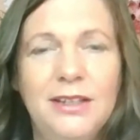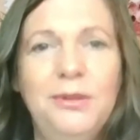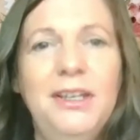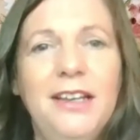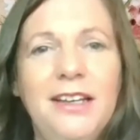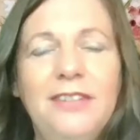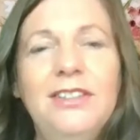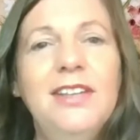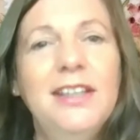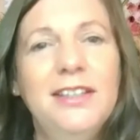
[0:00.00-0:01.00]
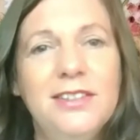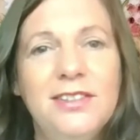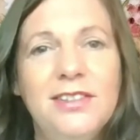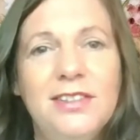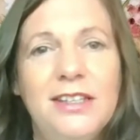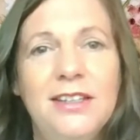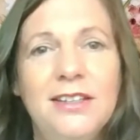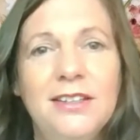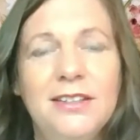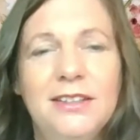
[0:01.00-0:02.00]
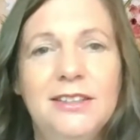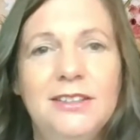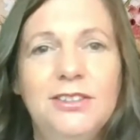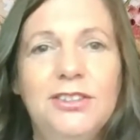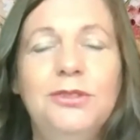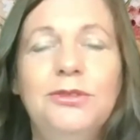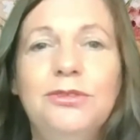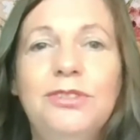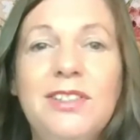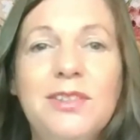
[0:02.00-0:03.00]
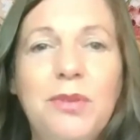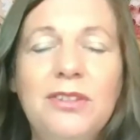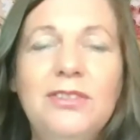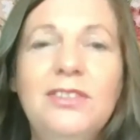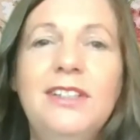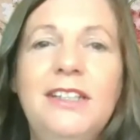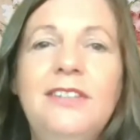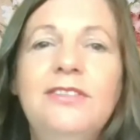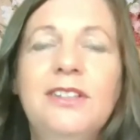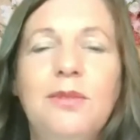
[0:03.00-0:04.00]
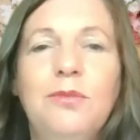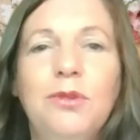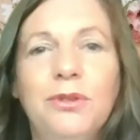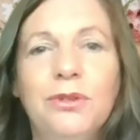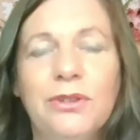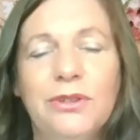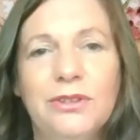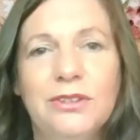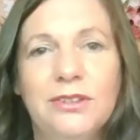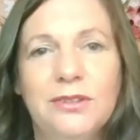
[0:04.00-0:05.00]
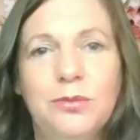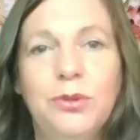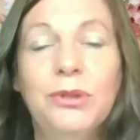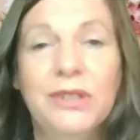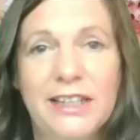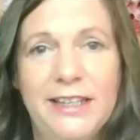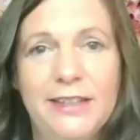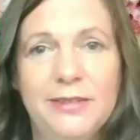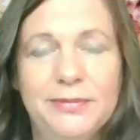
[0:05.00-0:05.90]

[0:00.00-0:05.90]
we have a tendency to respond even more poorly.